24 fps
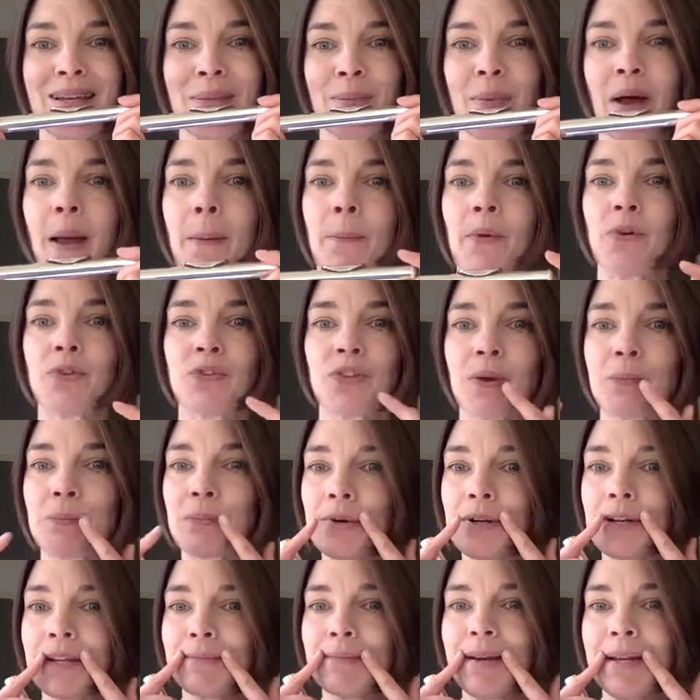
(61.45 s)
but I'm also
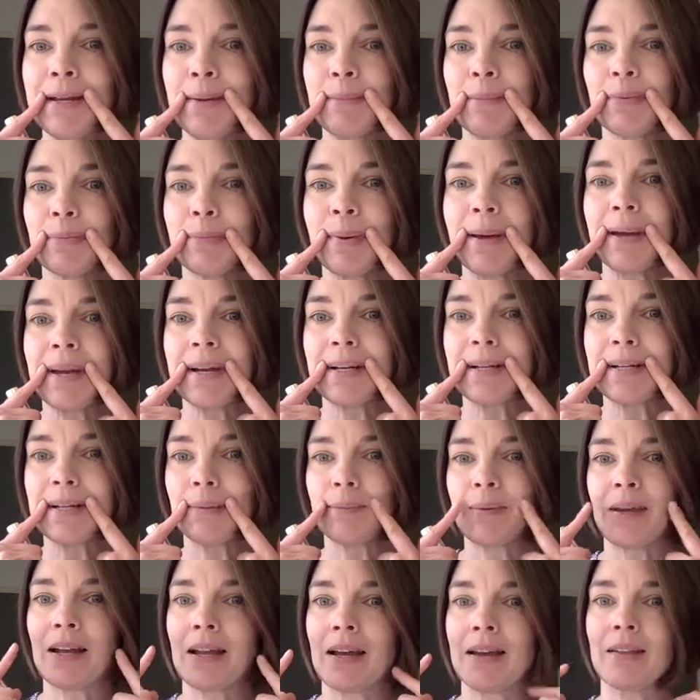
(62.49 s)
pulling my lips back a little
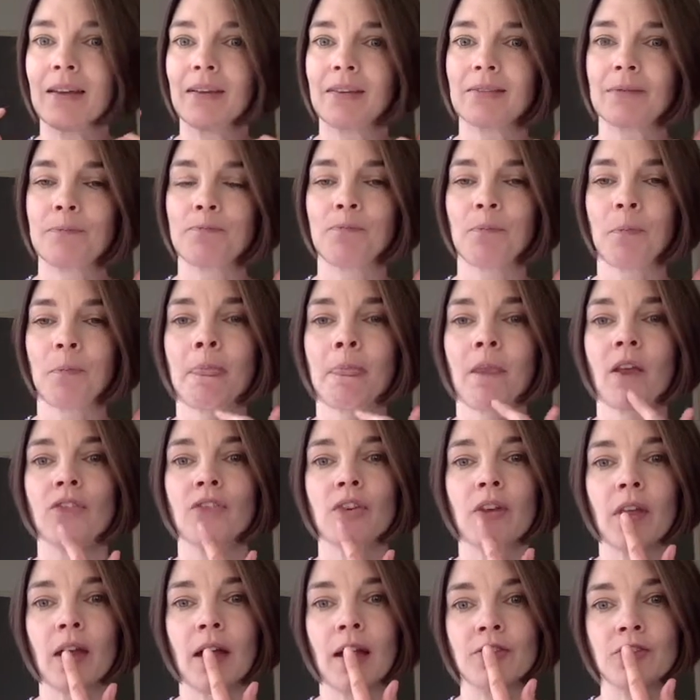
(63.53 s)
bit like this, so
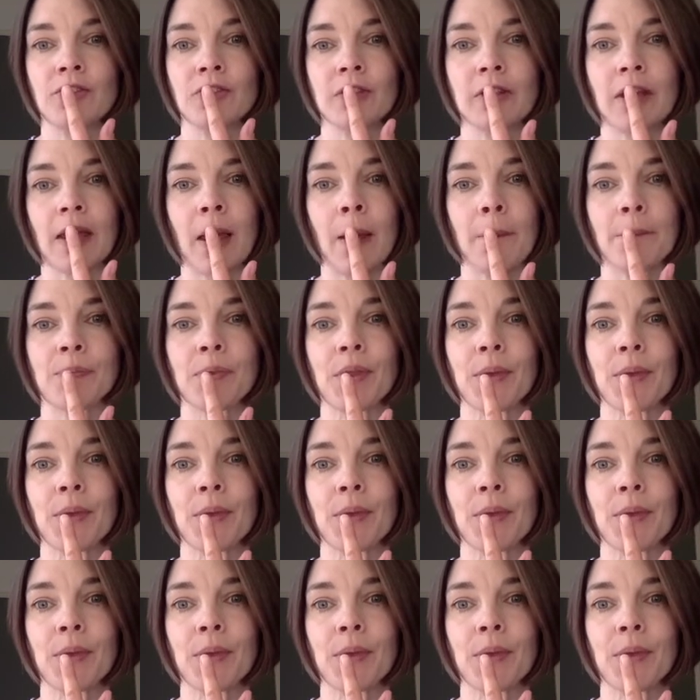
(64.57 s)
that I just get